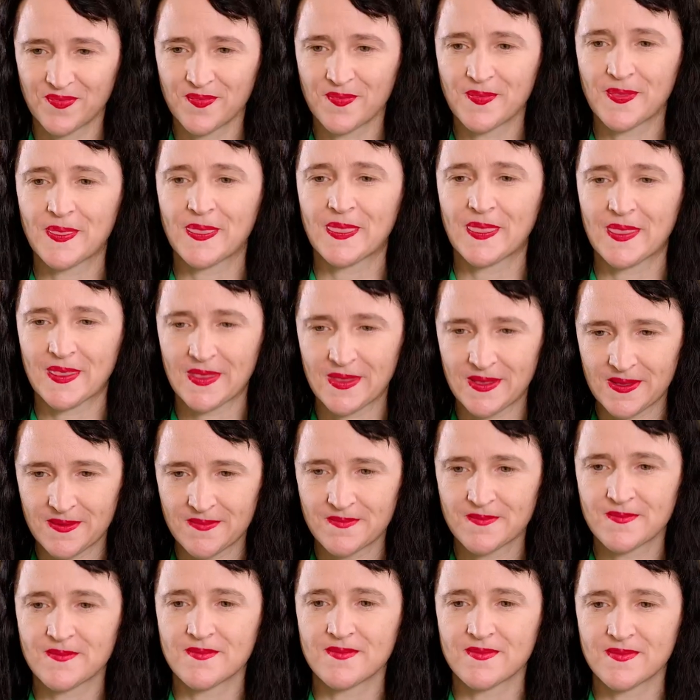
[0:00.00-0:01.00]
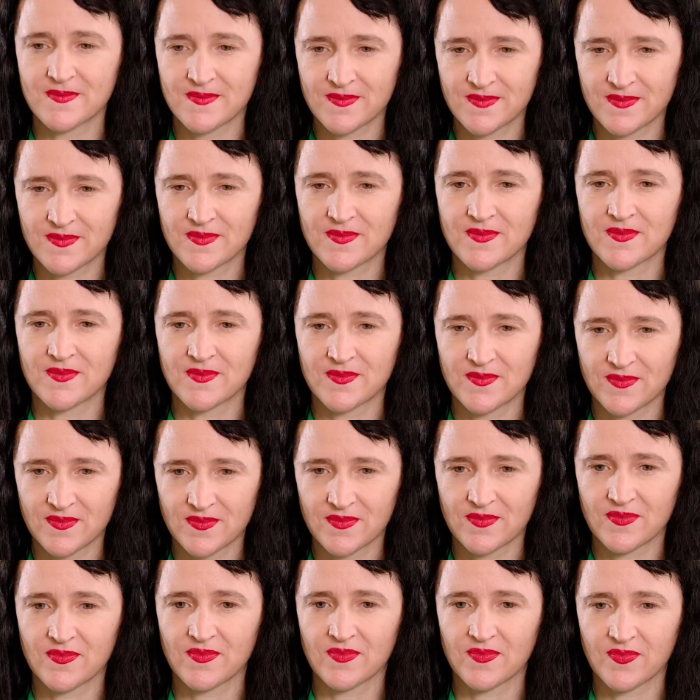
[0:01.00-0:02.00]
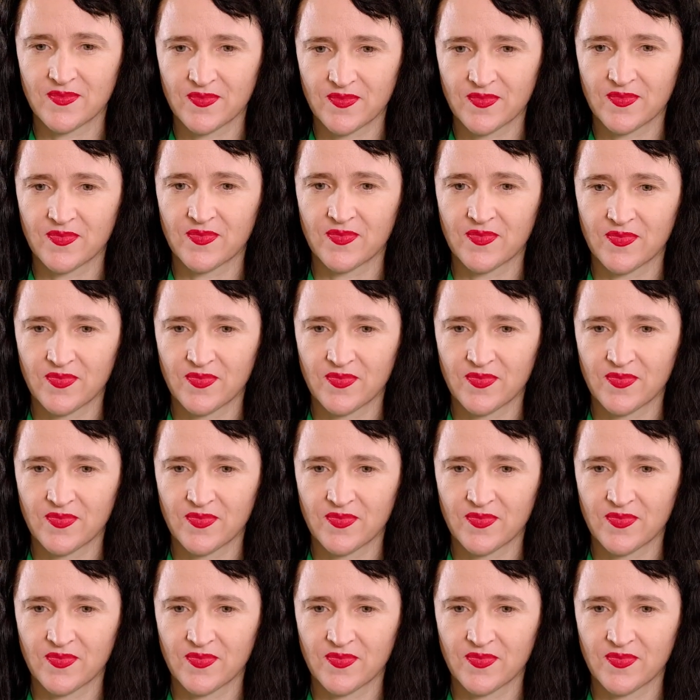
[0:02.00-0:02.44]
that Huntington's disease is not